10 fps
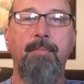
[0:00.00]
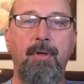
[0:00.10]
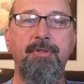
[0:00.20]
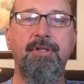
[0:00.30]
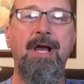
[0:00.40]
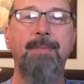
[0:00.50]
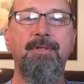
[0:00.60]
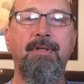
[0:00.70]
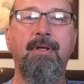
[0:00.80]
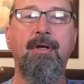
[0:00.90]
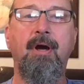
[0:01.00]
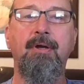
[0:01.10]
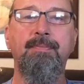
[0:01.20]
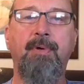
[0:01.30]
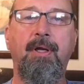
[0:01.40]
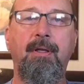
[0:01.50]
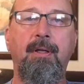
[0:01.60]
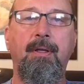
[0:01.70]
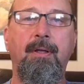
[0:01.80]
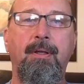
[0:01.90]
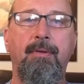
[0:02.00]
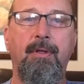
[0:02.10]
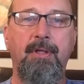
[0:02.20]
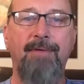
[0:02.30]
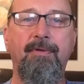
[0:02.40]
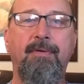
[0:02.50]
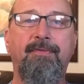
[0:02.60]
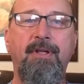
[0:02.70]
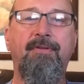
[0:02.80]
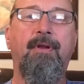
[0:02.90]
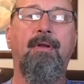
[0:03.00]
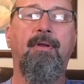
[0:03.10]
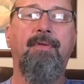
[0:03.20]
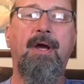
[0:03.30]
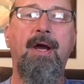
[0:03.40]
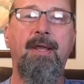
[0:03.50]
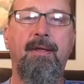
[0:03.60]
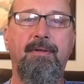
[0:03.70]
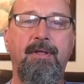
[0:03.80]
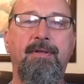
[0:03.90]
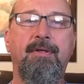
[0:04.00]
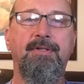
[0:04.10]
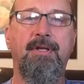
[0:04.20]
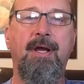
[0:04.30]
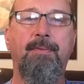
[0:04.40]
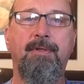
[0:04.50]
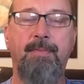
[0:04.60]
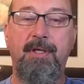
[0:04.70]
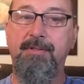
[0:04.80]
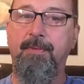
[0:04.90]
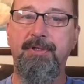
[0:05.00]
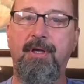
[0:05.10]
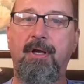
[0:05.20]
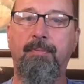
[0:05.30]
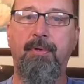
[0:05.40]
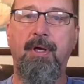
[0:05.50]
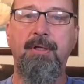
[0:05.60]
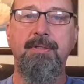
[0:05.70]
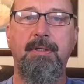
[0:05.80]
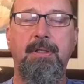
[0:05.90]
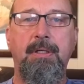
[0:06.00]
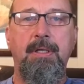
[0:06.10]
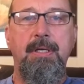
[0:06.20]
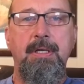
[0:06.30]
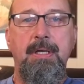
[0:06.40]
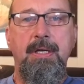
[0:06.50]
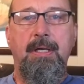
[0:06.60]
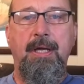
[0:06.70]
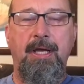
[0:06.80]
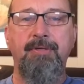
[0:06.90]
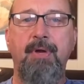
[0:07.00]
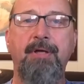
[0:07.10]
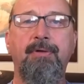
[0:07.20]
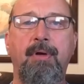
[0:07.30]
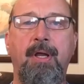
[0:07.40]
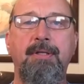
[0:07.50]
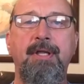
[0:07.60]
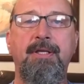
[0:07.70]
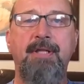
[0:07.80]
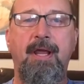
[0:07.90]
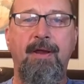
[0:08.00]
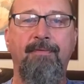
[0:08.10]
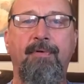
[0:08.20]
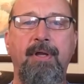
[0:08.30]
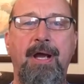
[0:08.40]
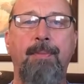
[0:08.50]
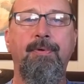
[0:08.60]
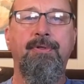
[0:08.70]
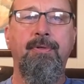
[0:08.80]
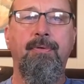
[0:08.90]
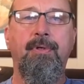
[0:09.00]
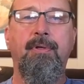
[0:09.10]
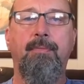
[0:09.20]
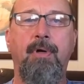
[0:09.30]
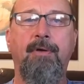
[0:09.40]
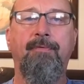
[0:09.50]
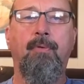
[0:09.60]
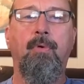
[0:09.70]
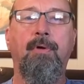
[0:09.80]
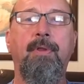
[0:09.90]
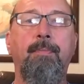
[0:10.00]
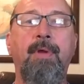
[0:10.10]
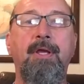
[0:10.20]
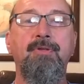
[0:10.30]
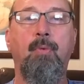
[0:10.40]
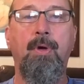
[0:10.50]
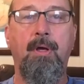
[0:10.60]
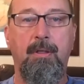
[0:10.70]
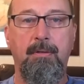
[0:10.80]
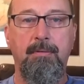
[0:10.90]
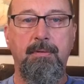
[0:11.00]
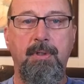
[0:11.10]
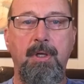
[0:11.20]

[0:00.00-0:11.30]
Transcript: Both shops clean cars, but the level of detail of the high-end detail shop demands a much higher price. Contractor A takes every opportunity to market for work that pays well.